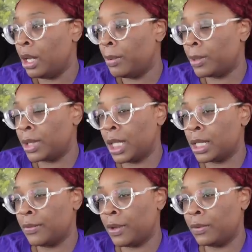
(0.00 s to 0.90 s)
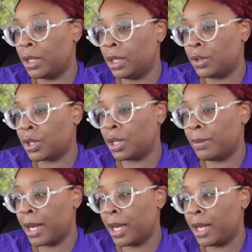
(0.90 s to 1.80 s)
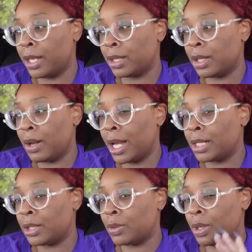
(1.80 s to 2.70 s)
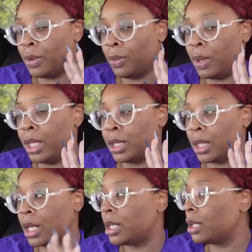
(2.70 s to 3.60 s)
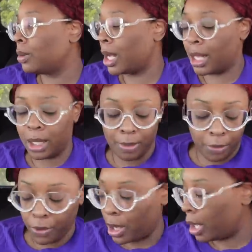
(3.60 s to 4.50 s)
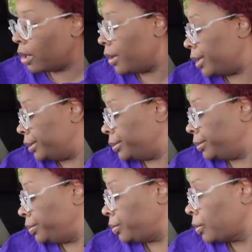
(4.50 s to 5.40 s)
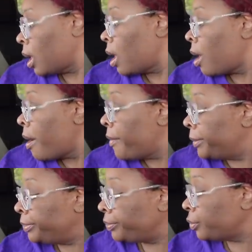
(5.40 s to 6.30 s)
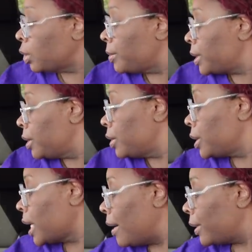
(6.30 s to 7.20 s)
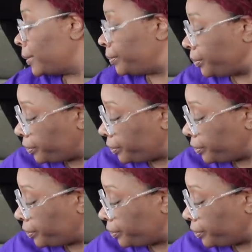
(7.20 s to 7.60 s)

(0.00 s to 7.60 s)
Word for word: protective over the energy in my house. So I just rather wait till they done what I that before I go home. Hmm, I'm sitting here talking.